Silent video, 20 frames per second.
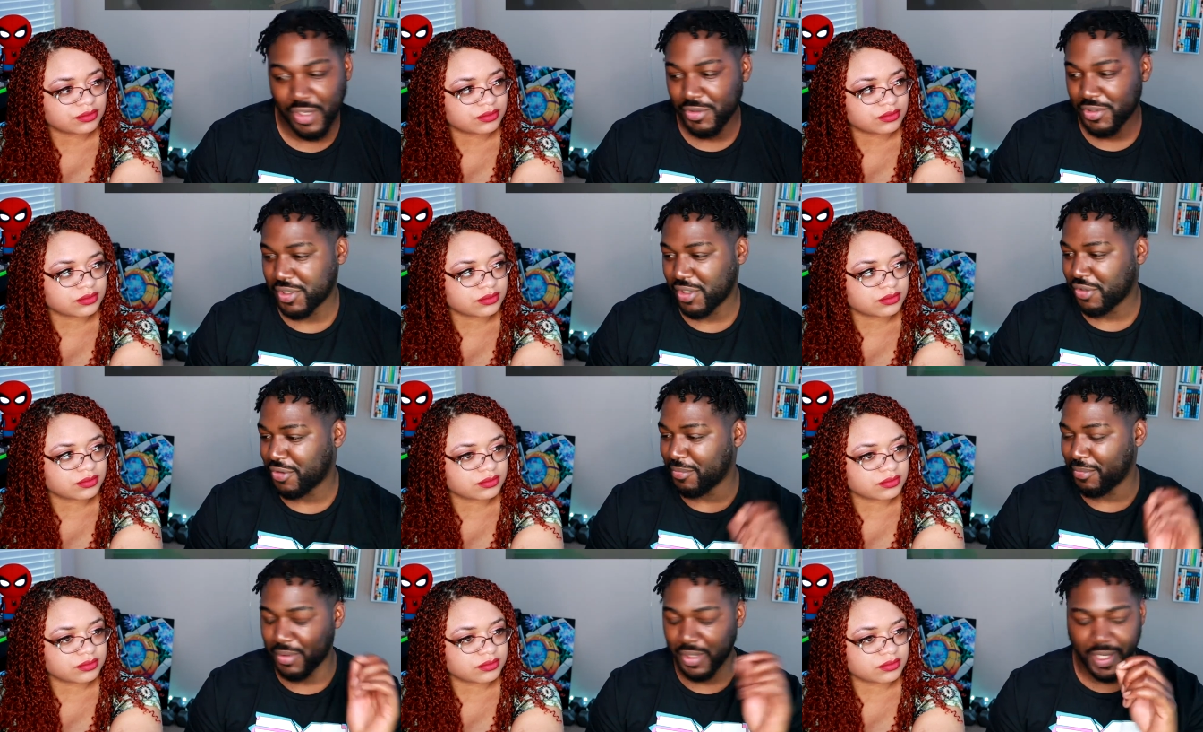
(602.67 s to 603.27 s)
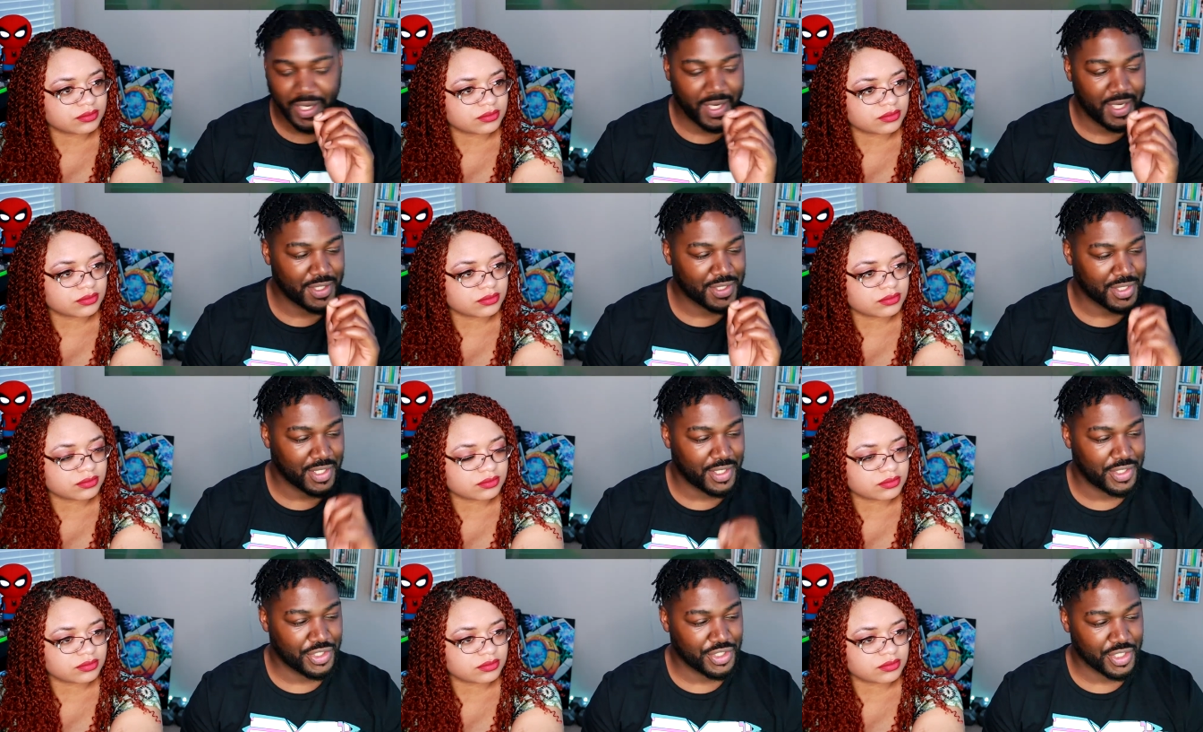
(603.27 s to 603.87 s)
Speaker 1: Those little blades
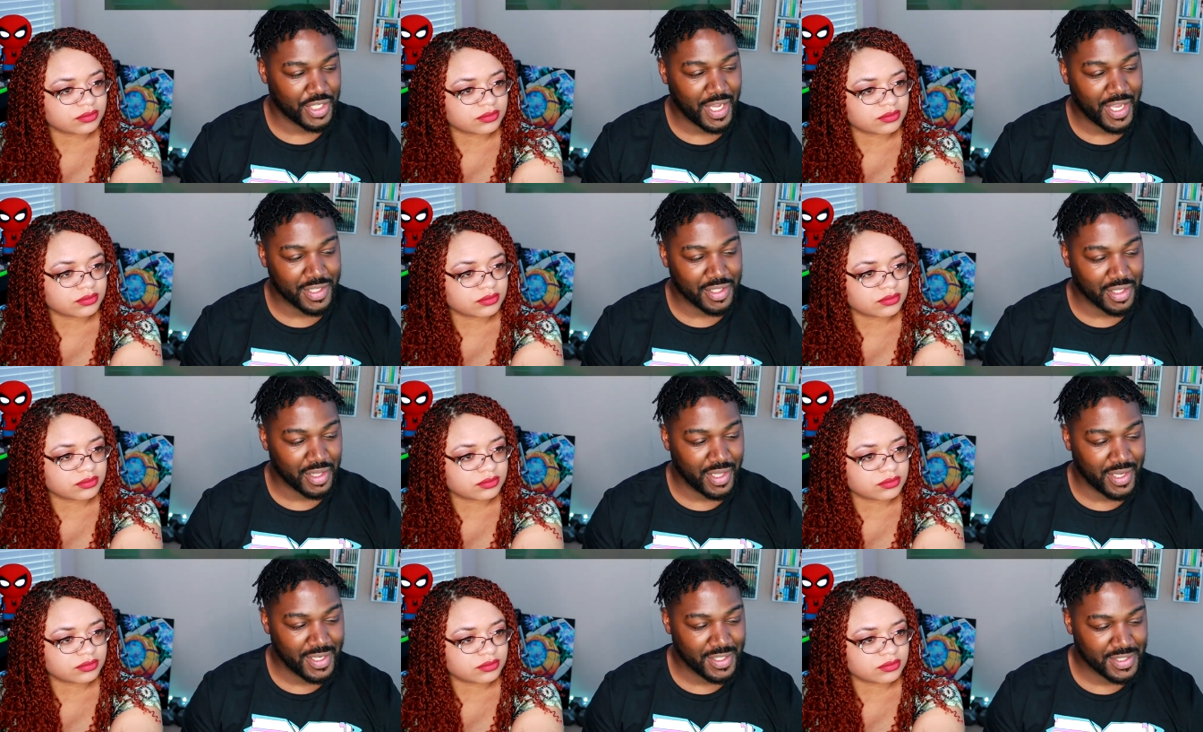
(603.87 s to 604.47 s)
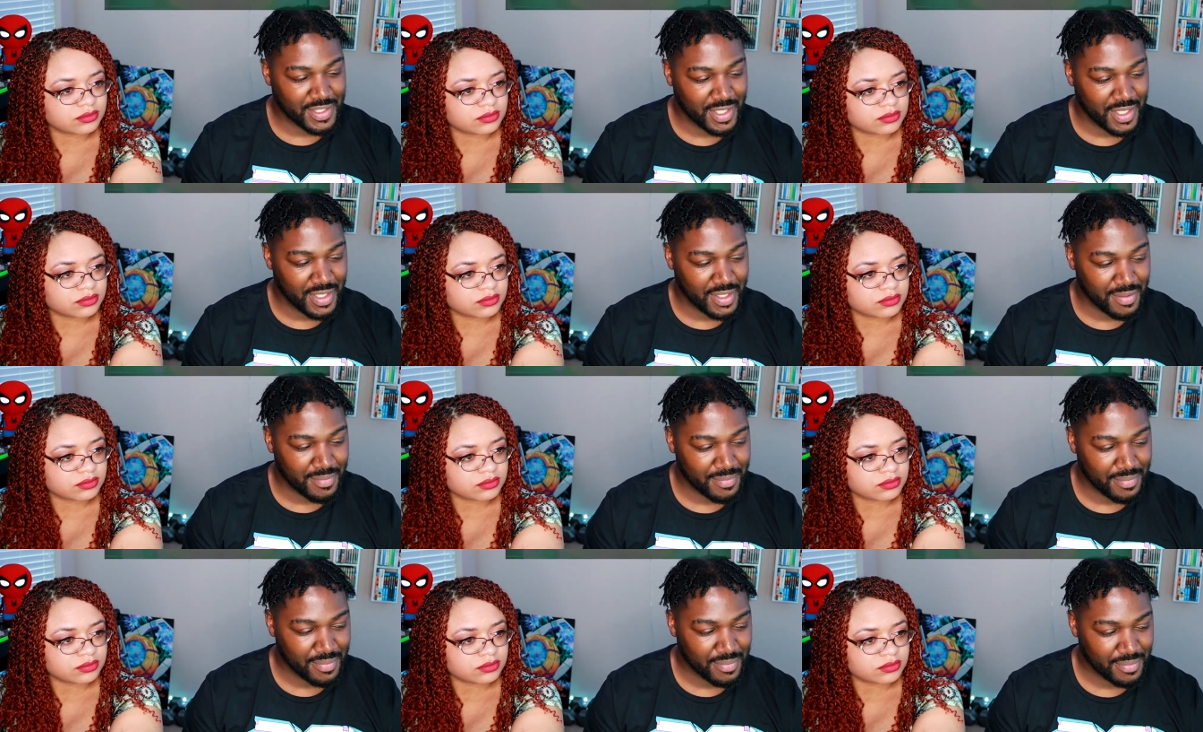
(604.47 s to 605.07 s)
that he shot the last
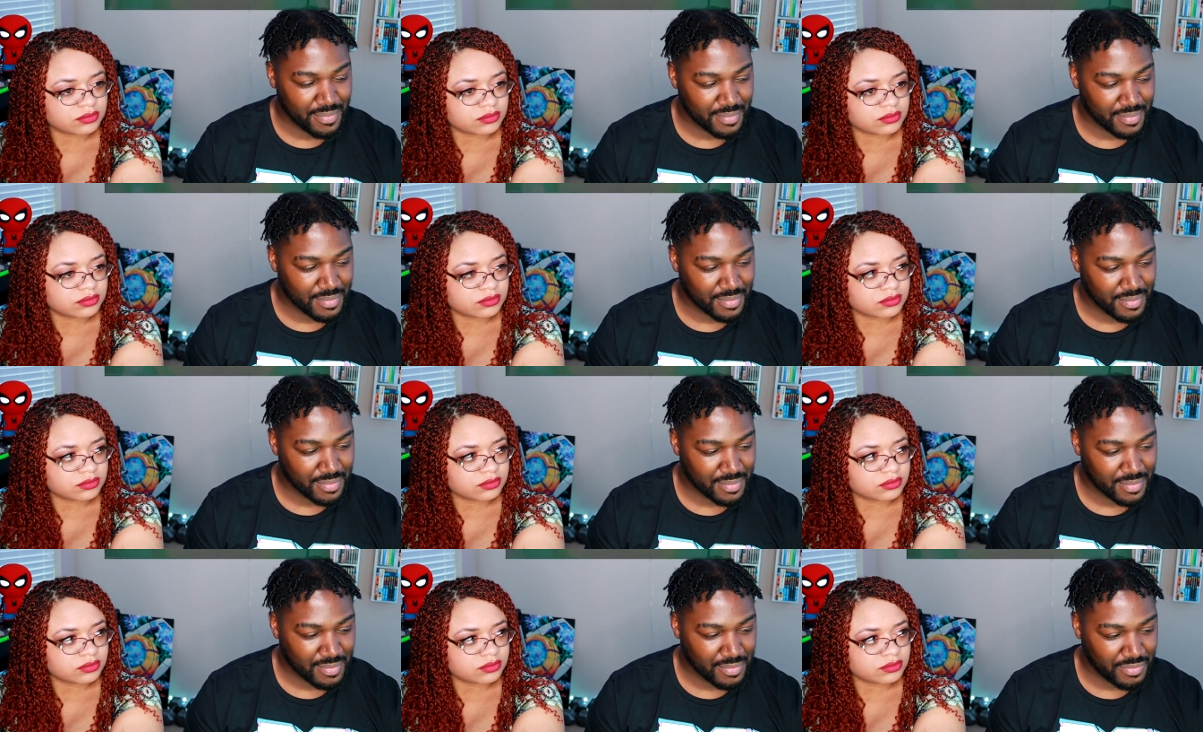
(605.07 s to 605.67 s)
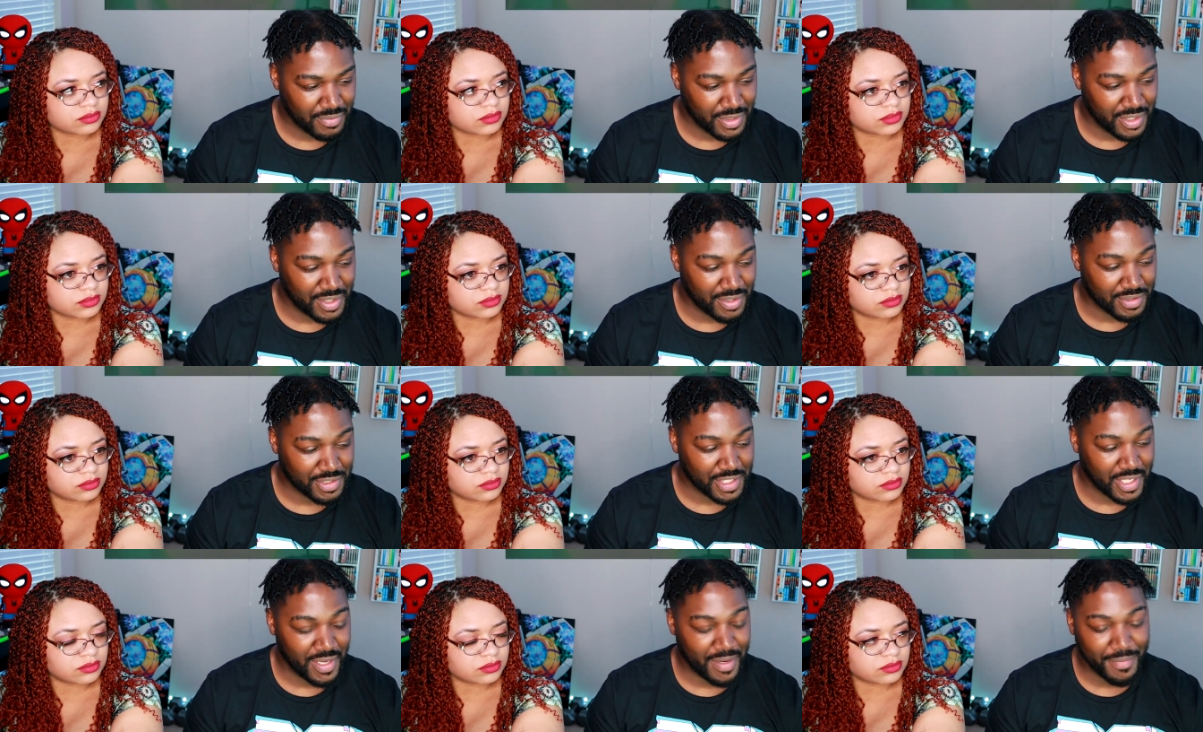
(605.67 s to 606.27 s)
time when he
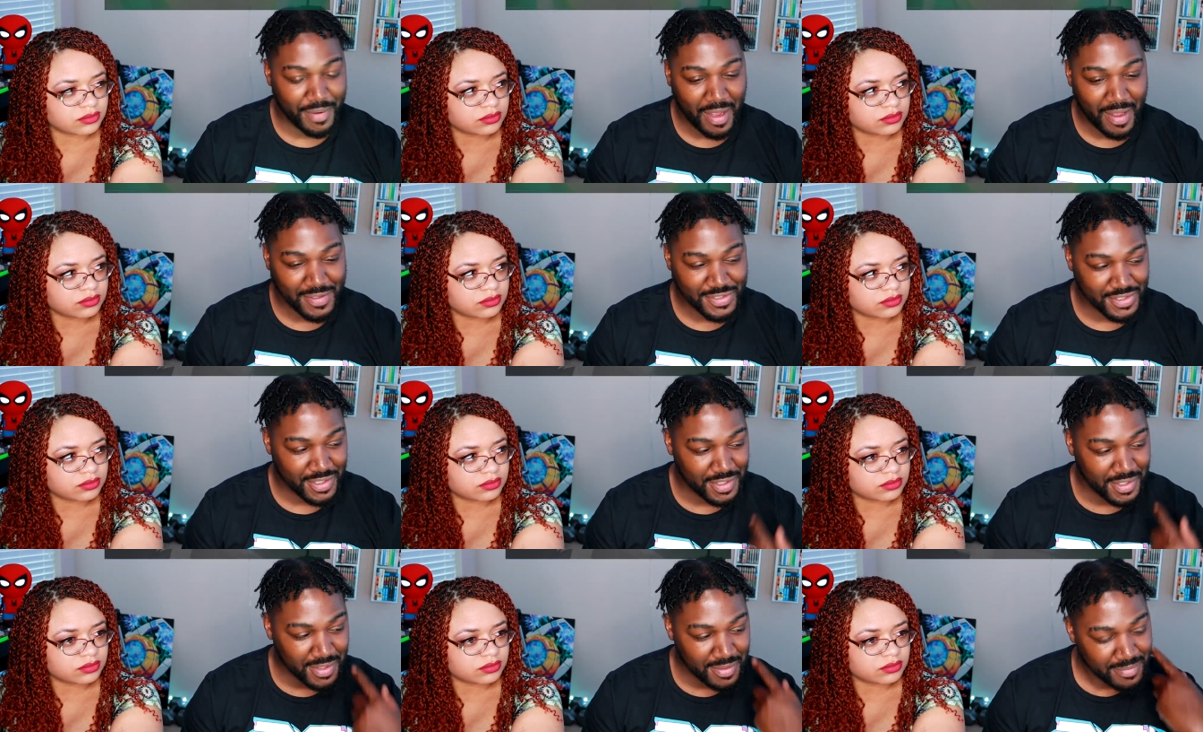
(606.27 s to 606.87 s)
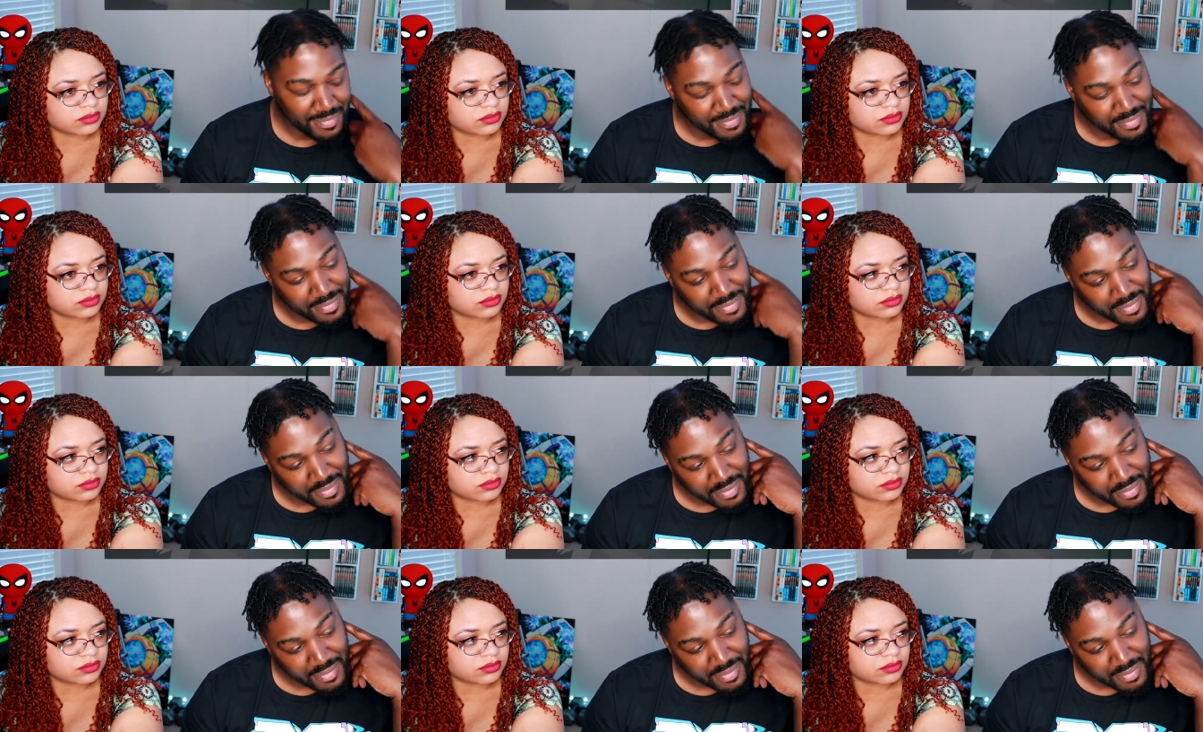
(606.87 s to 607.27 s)
saved Asta and them. Time